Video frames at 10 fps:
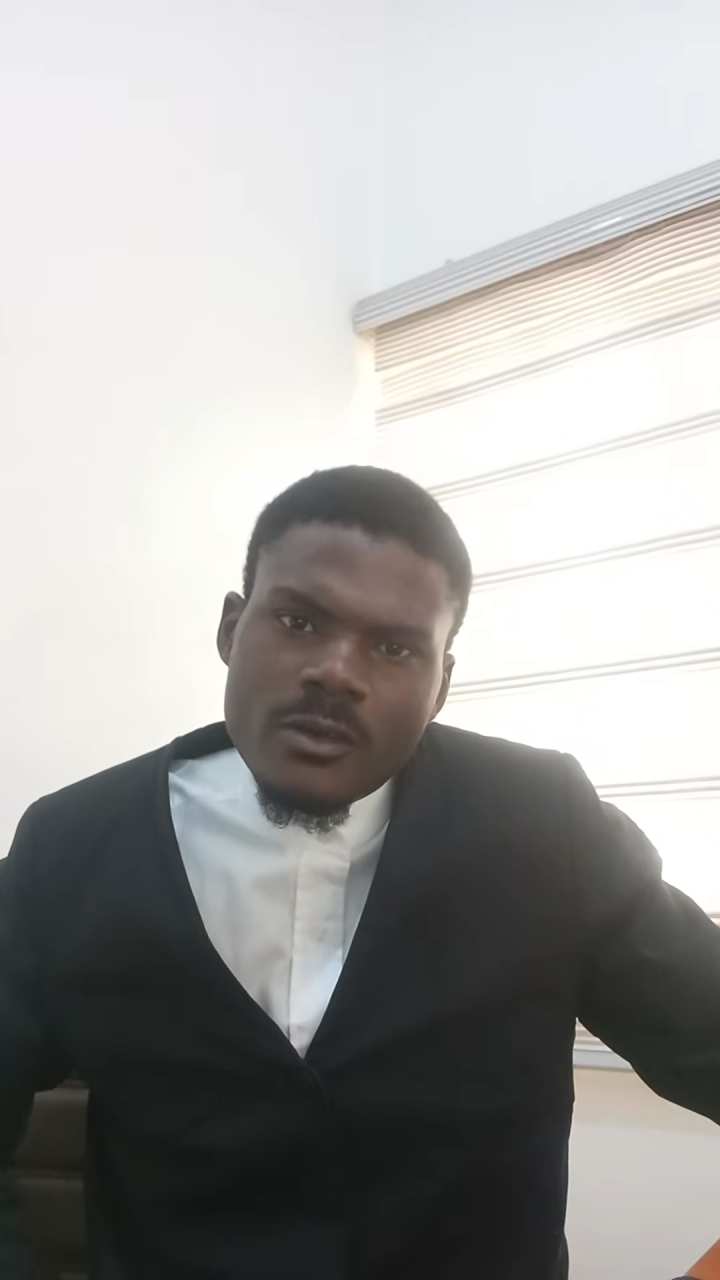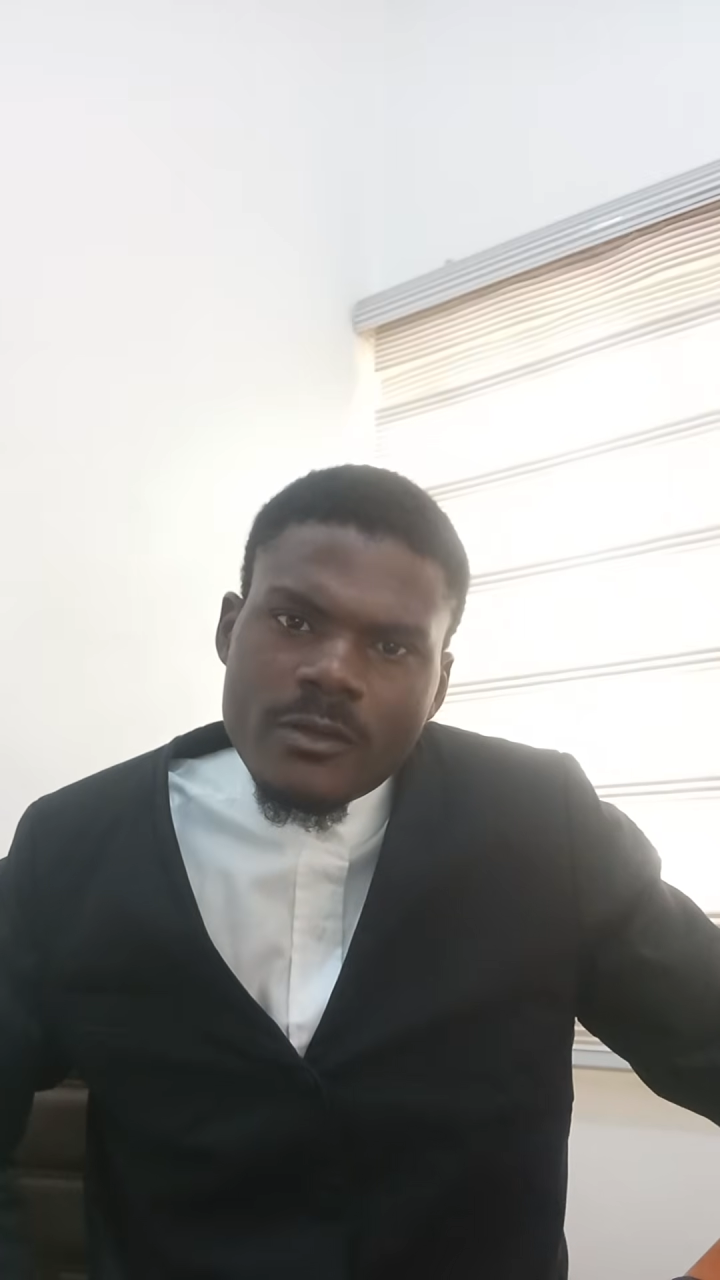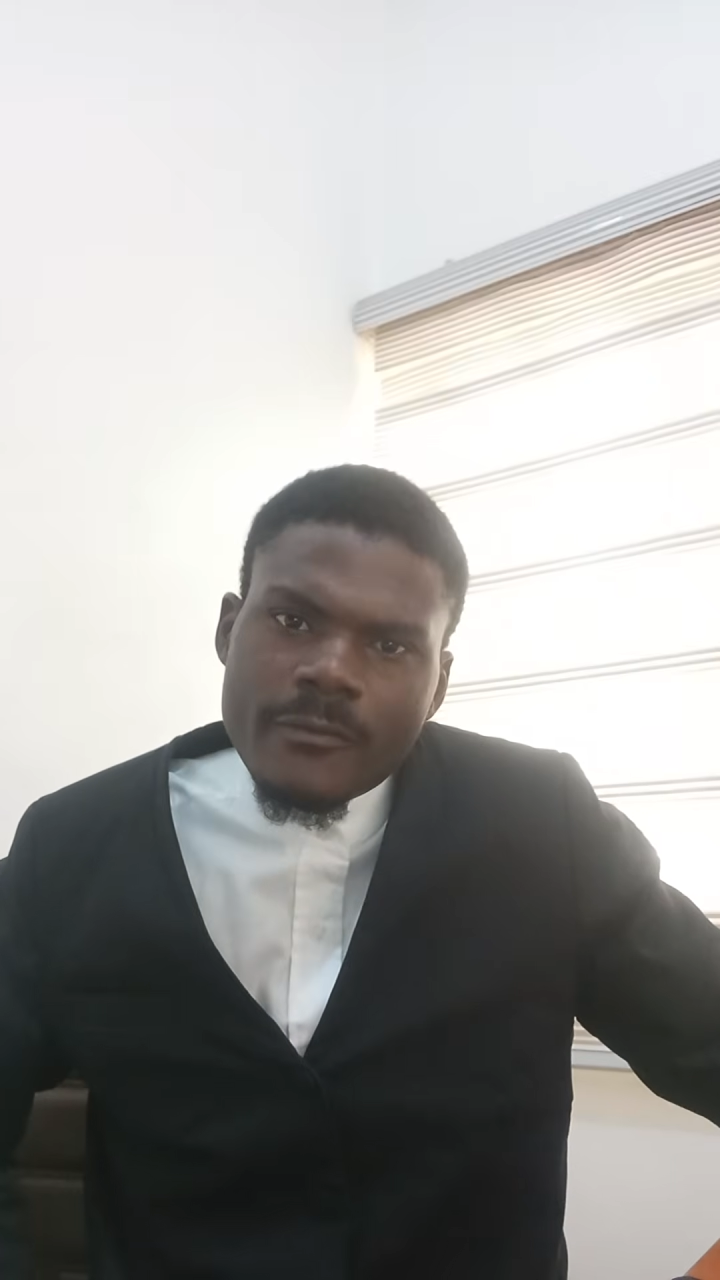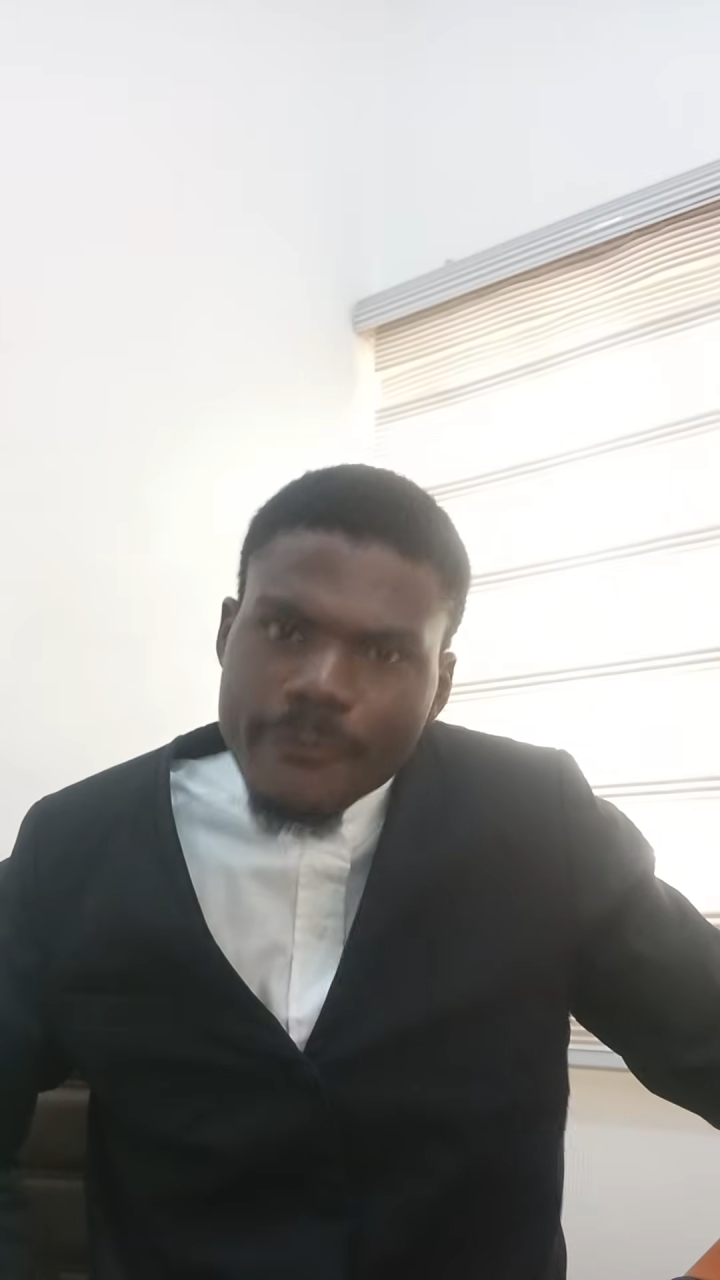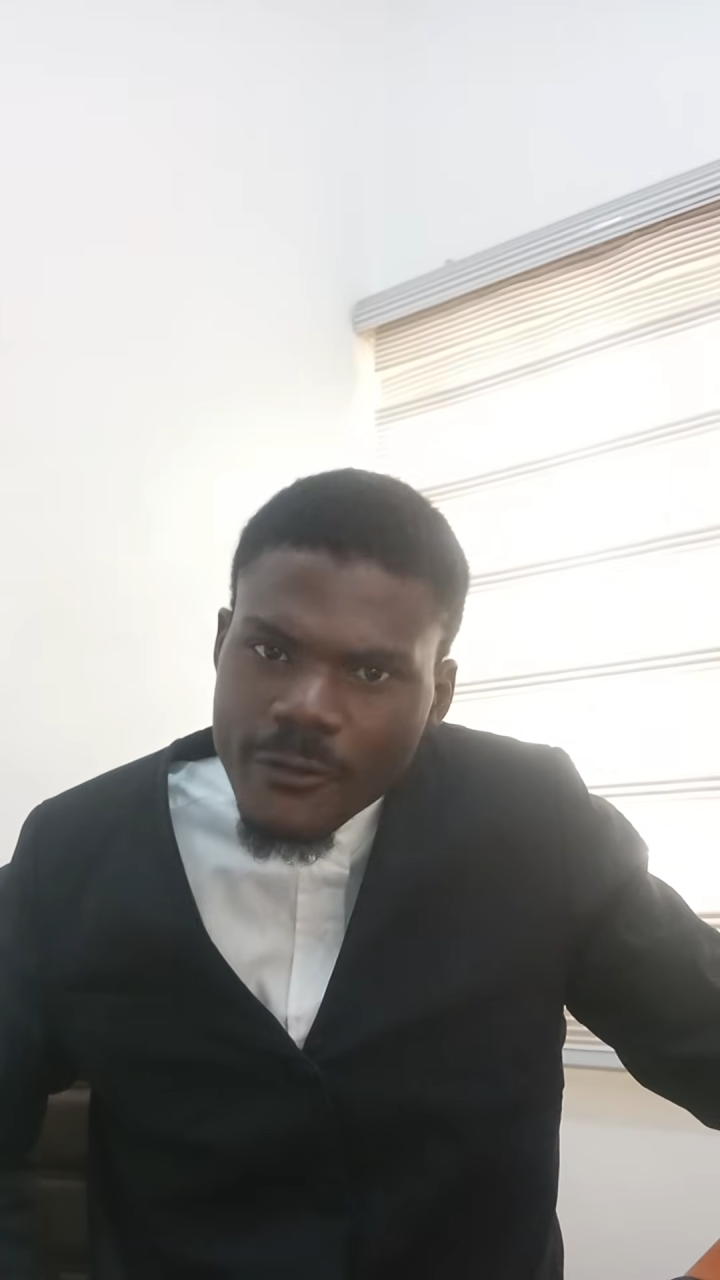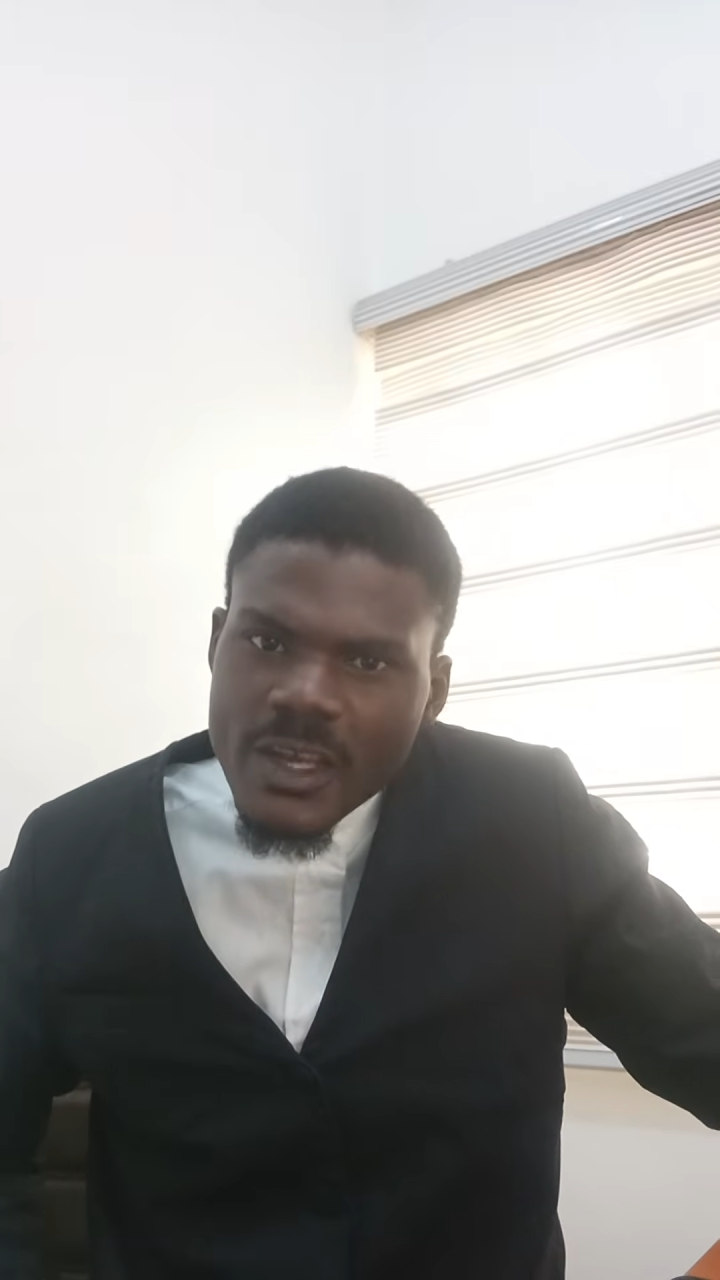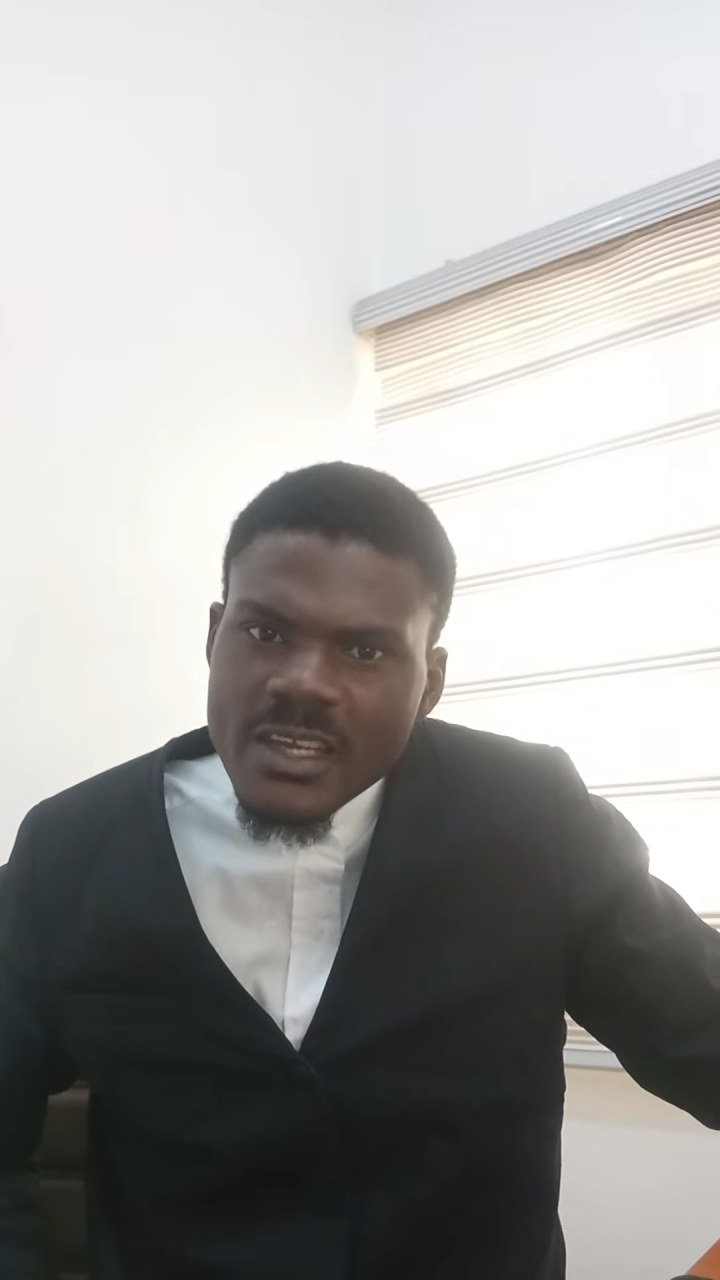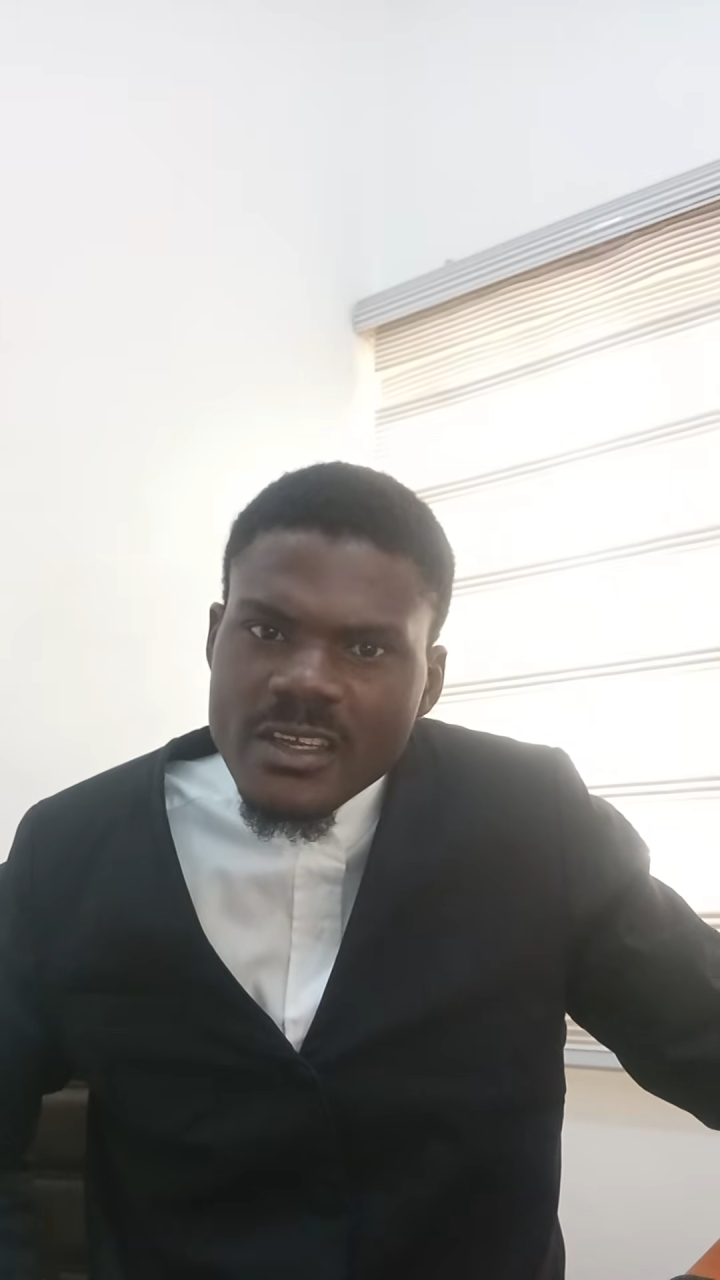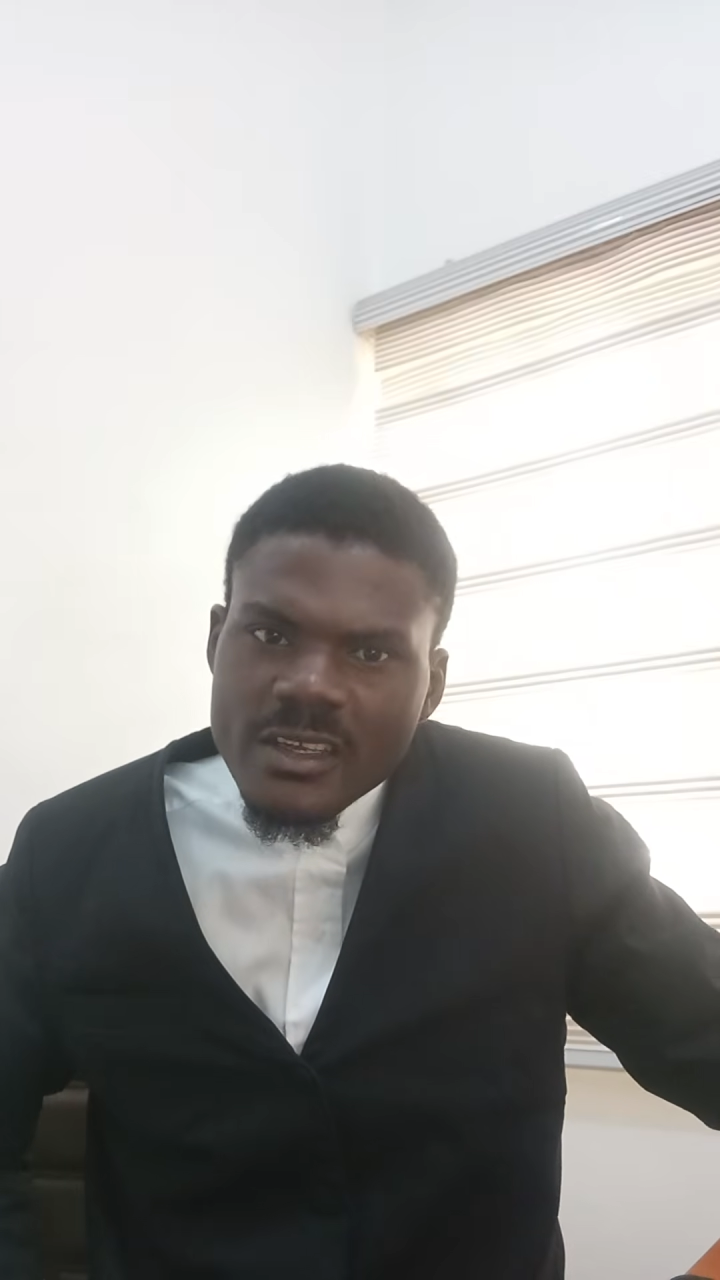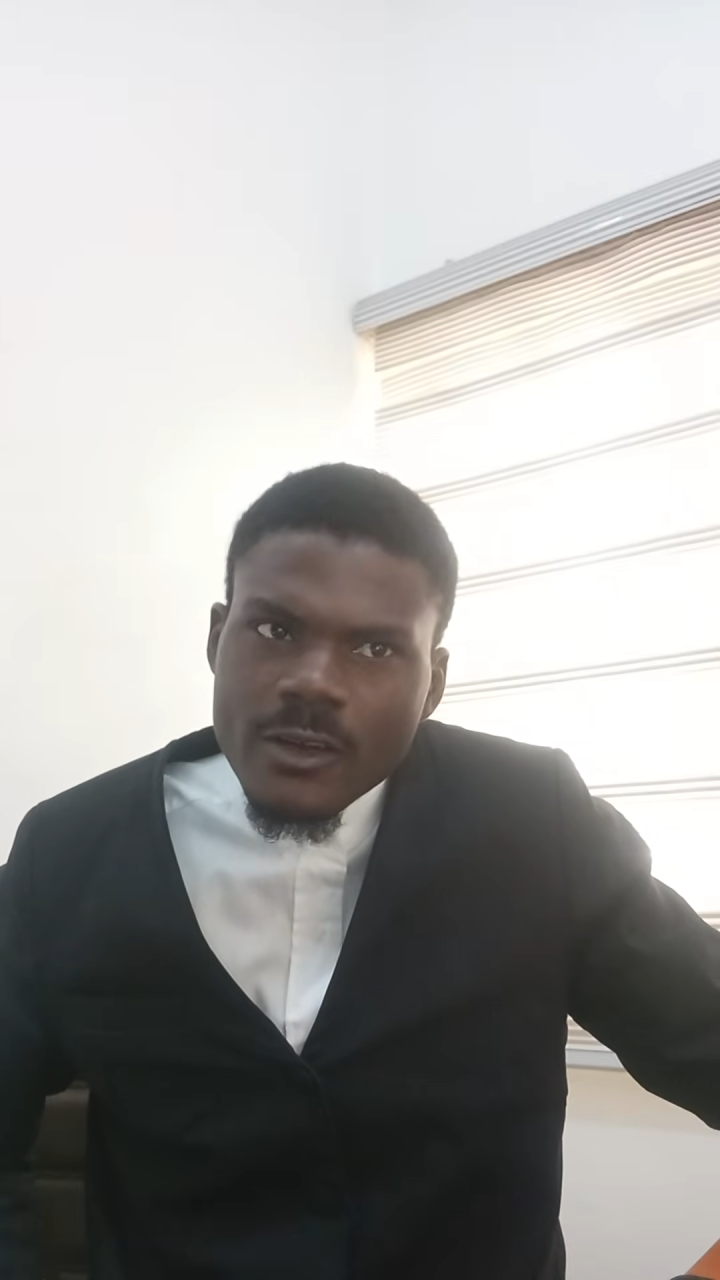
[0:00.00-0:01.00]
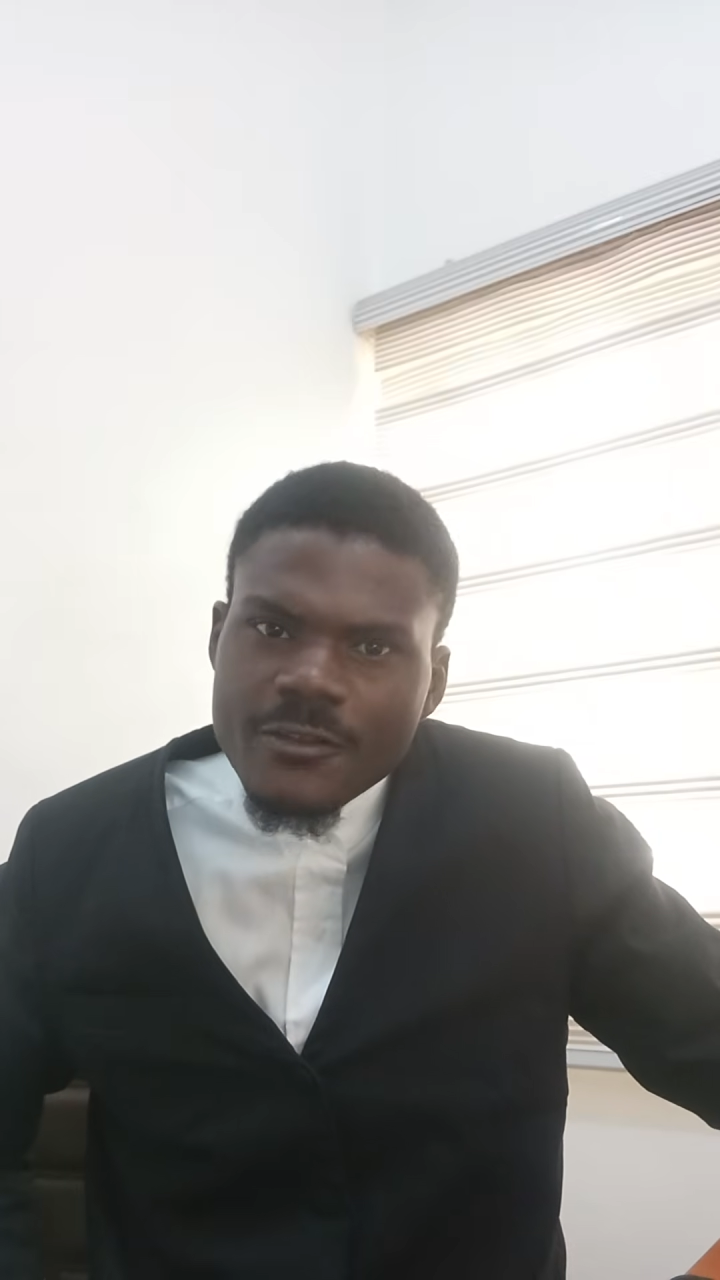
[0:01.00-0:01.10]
free of